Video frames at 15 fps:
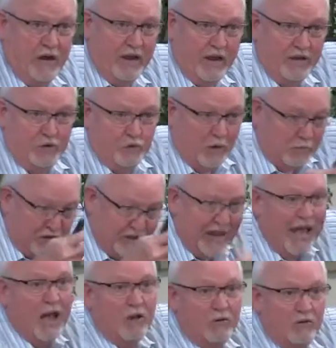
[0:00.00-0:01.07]
and drips
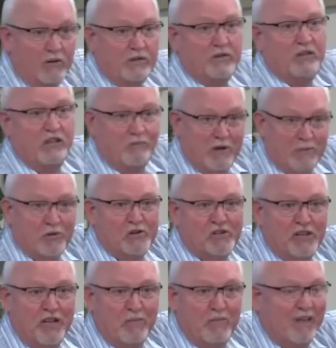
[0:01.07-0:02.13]
down to the
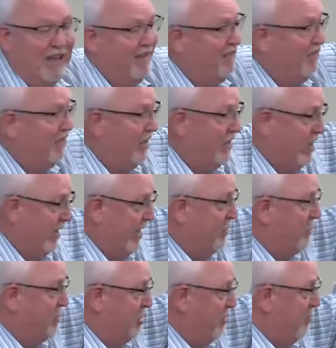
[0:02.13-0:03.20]
membership. If the
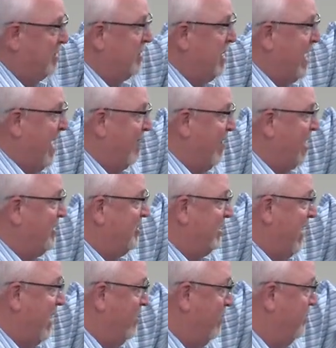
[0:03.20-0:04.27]
leadership does not have high
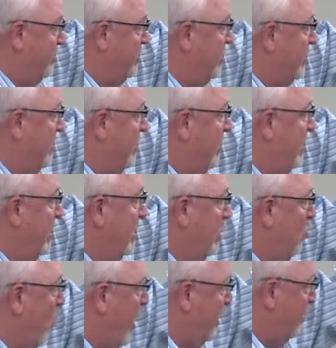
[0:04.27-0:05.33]
standards, then why